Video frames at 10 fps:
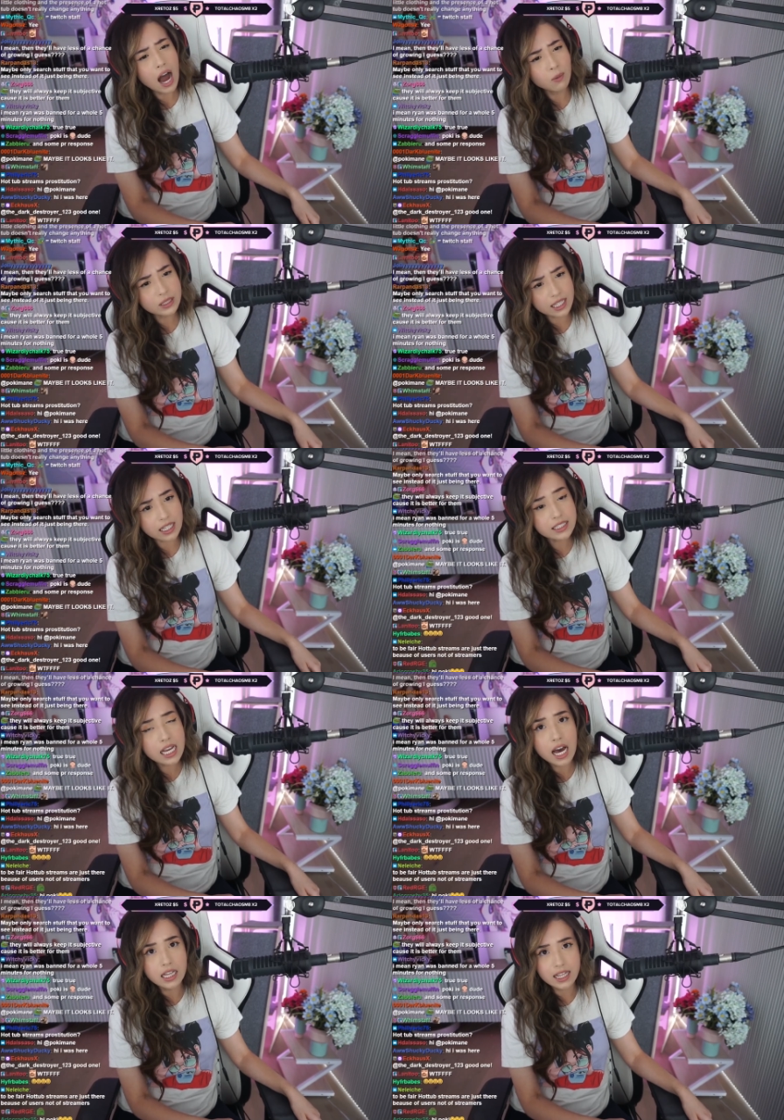I was gonna
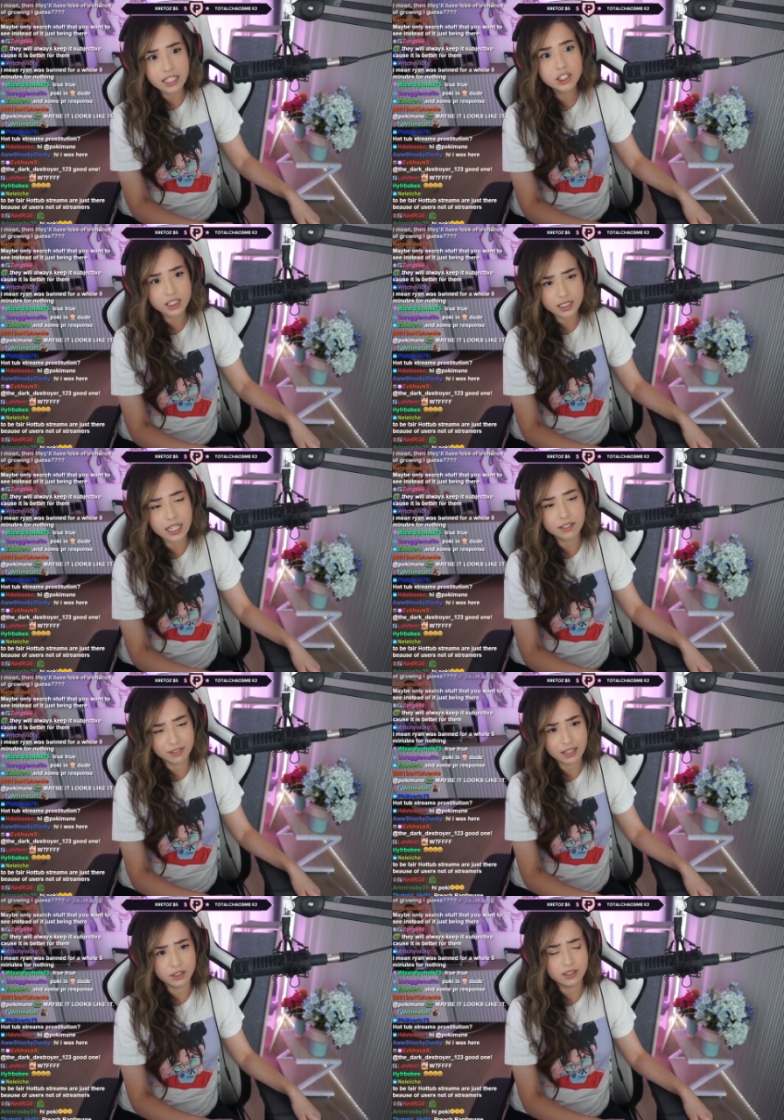say a
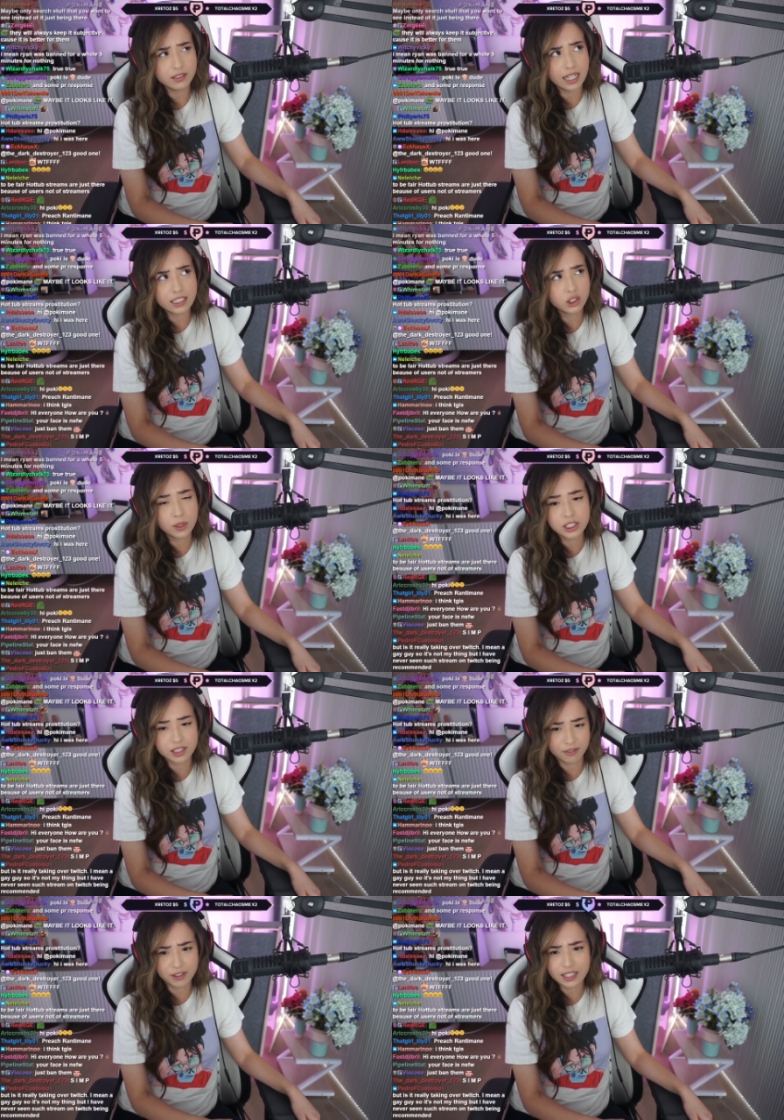legislative level, like Twitch
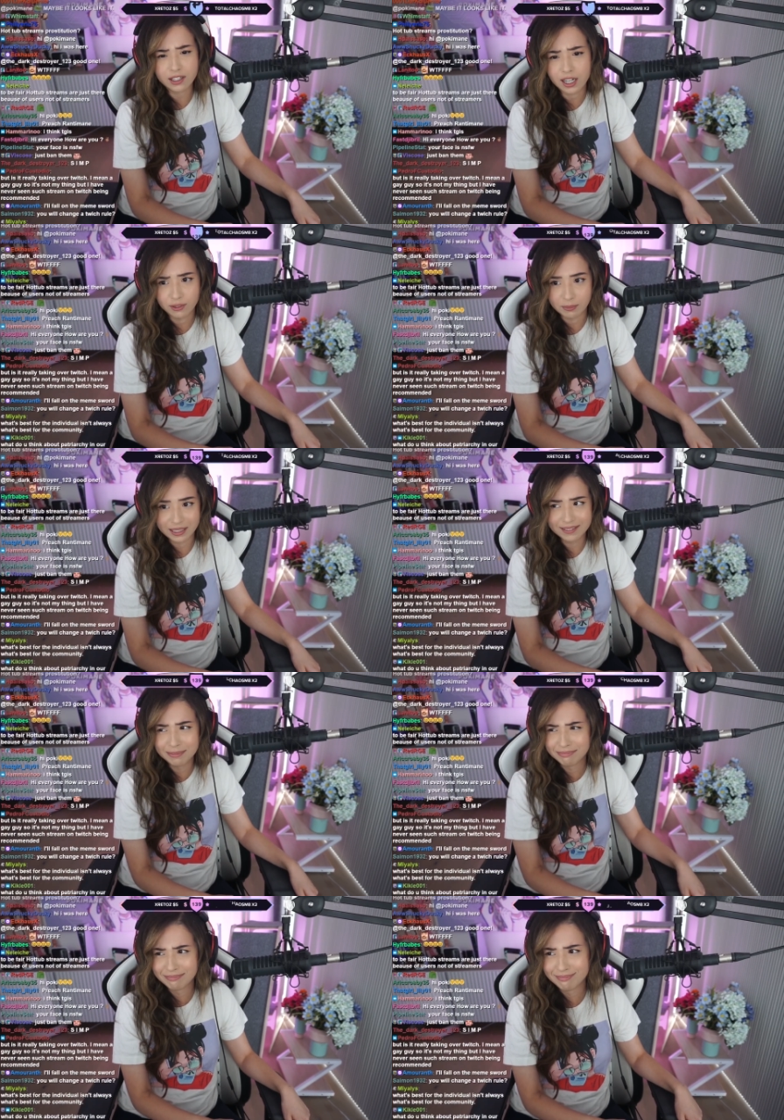is the fucking government.
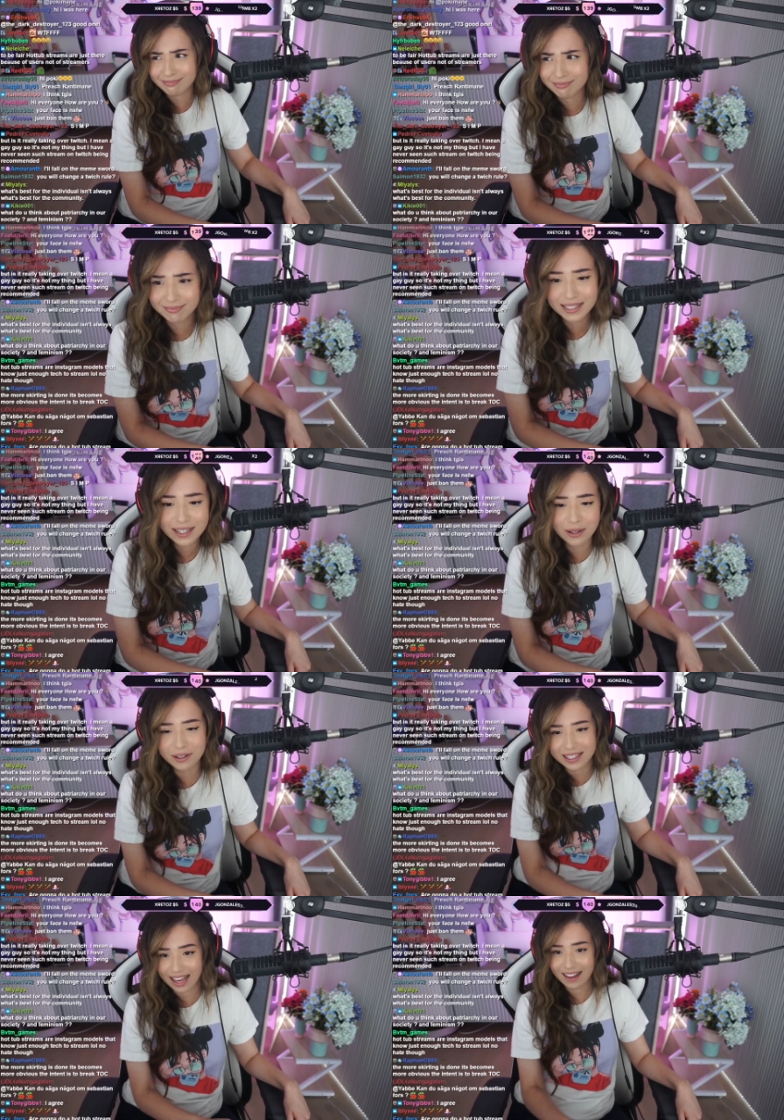
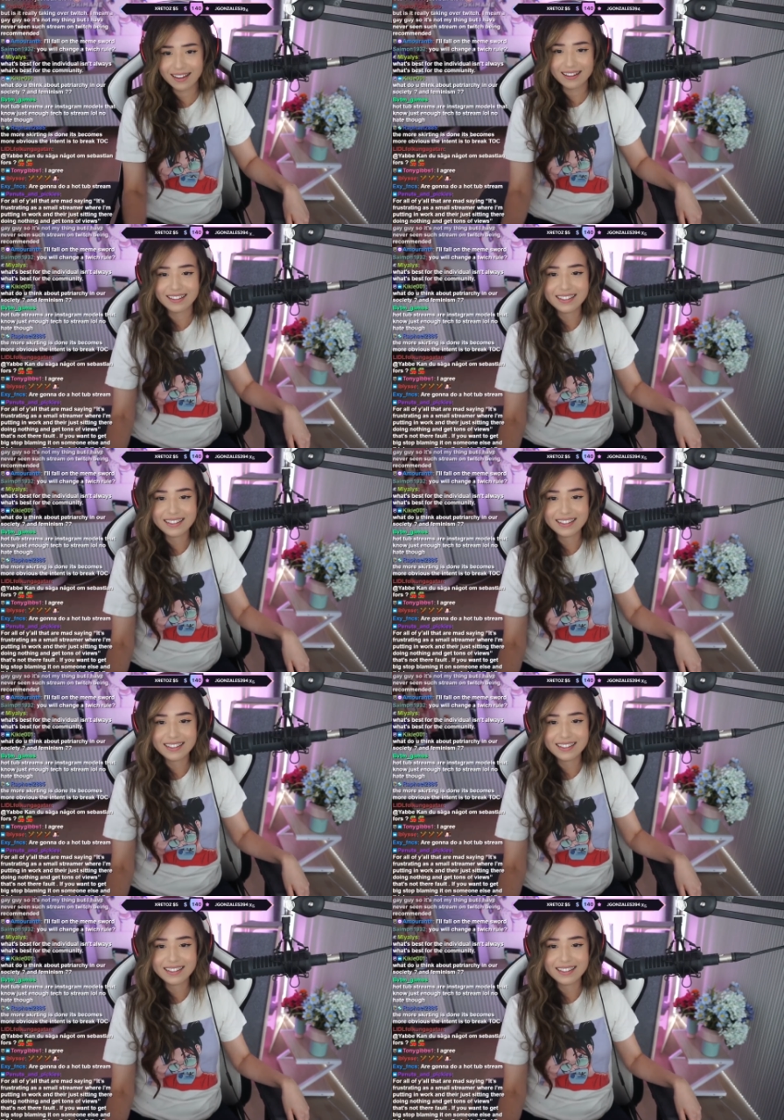Okay.